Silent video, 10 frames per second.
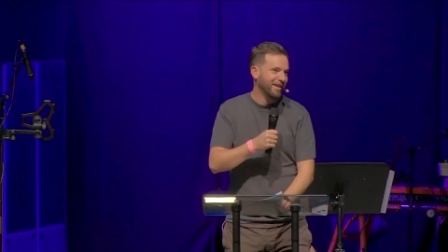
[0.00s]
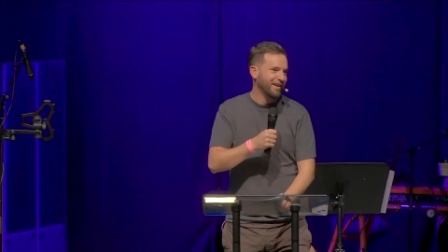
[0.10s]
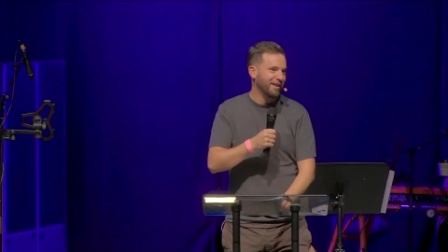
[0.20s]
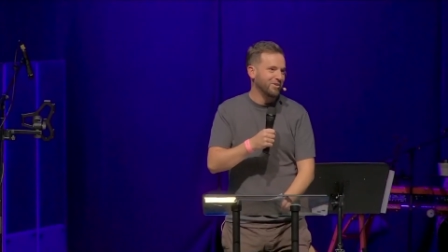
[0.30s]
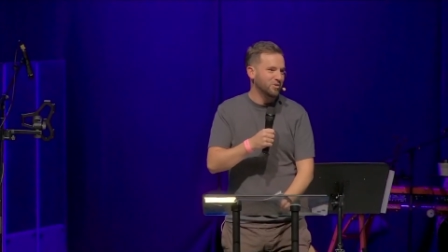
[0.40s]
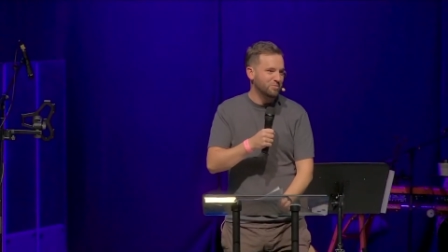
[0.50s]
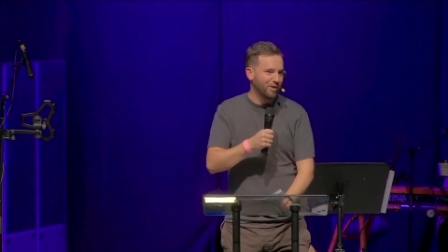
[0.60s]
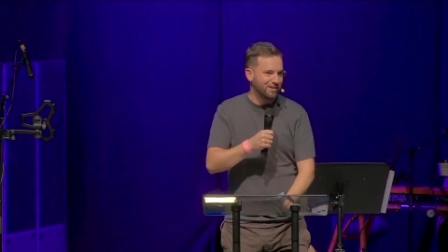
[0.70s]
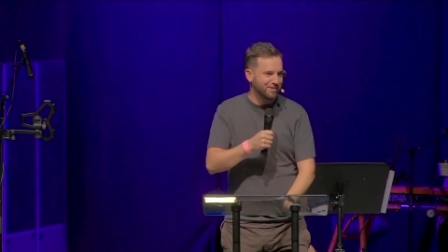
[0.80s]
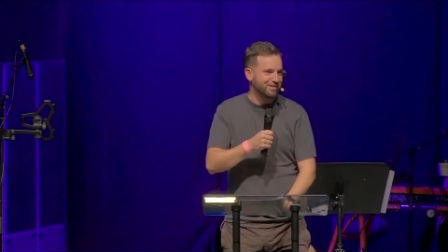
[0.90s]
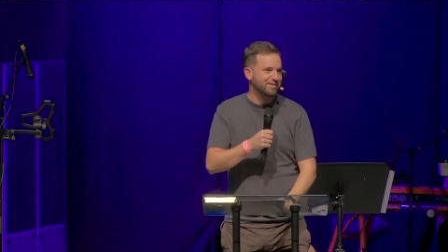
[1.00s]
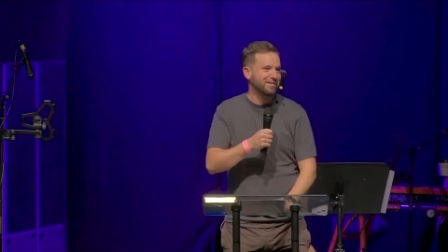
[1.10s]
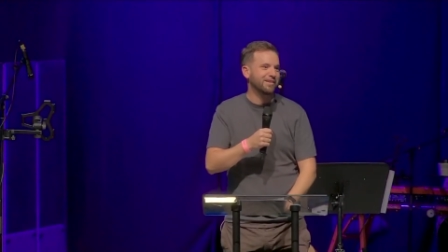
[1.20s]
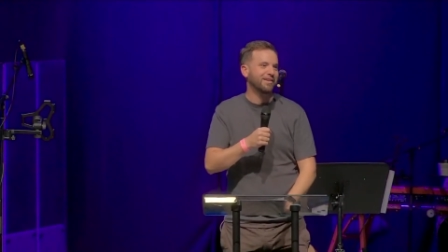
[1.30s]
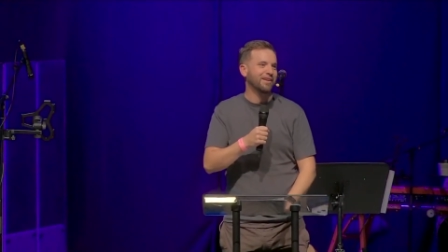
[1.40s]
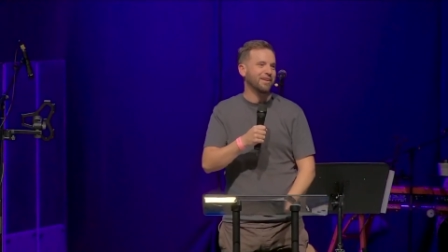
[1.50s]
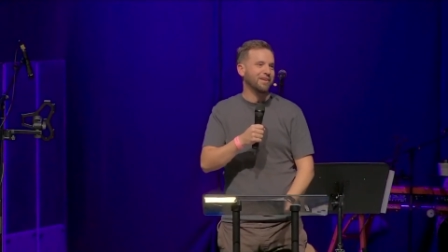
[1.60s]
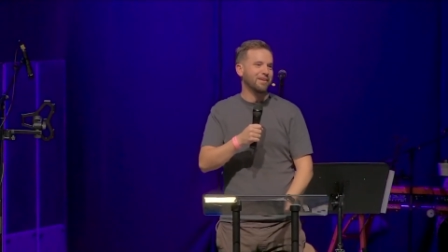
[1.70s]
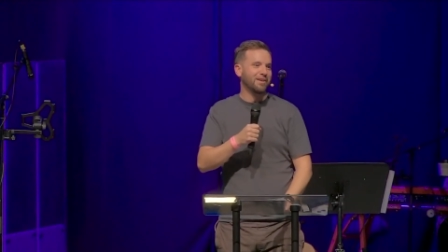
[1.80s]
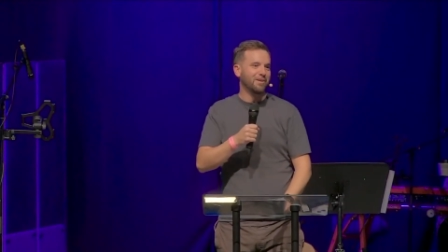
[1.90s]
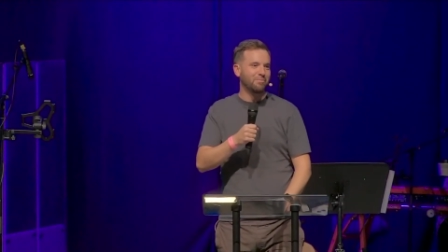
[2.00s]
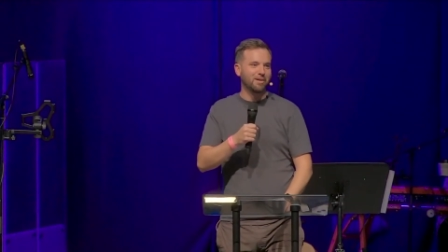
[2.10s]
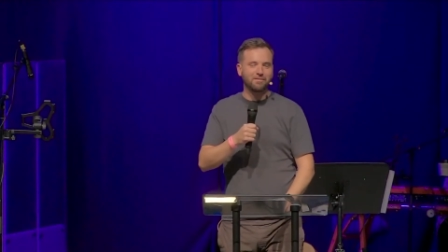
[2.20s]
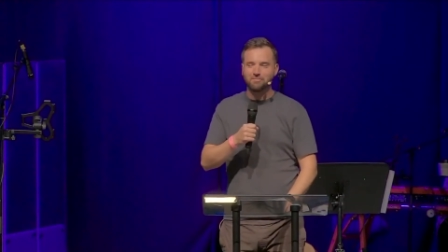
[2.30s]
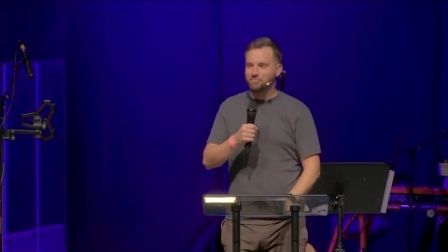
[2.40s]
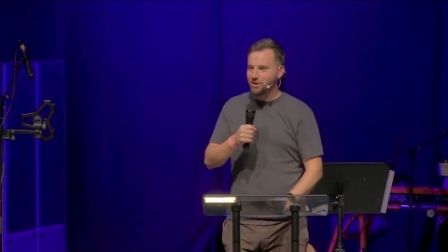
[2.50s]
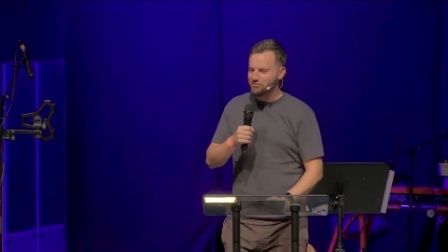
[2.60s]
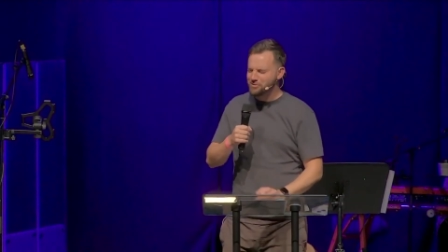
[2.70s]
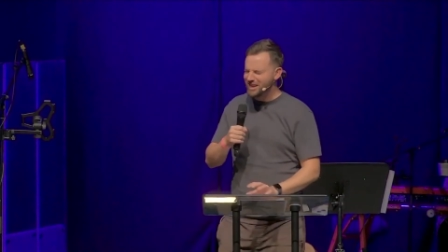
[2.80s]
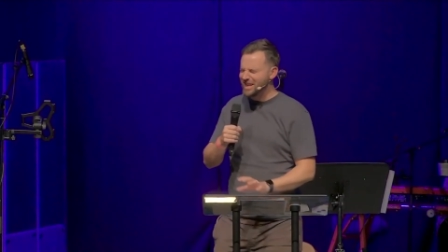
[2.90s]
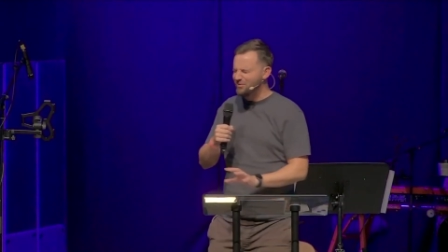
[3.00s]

in God's presence. But, but really, if